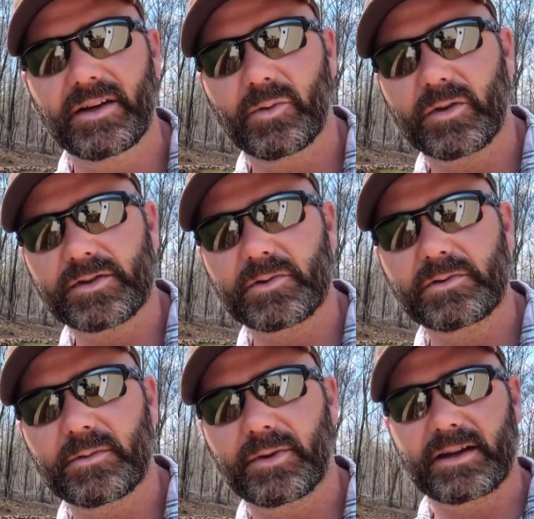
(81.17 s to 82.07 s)
where
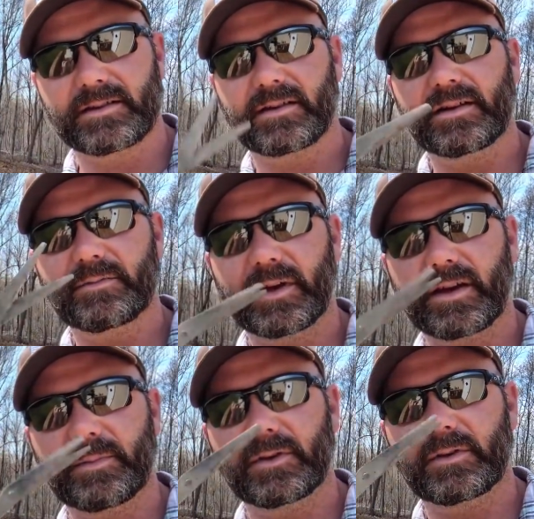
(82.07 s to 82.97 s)
school supplies are and
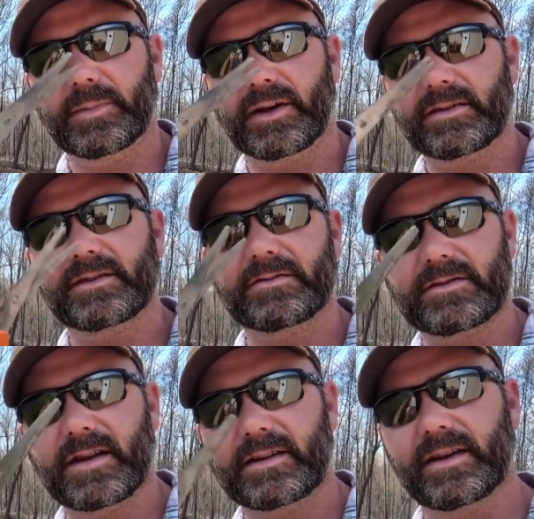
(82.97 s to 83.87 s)
pick up a little pair of
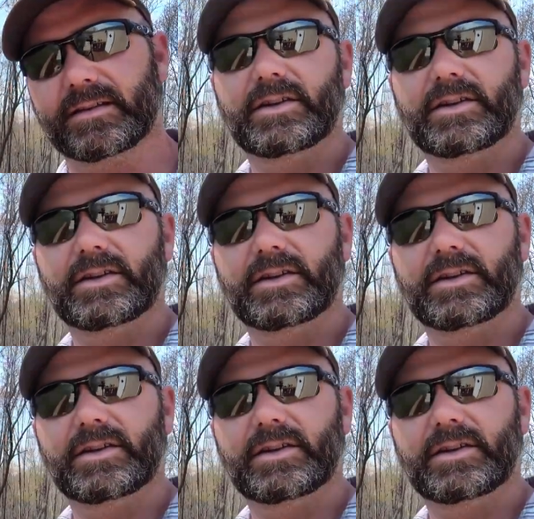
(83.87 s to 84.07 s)
scissors like this.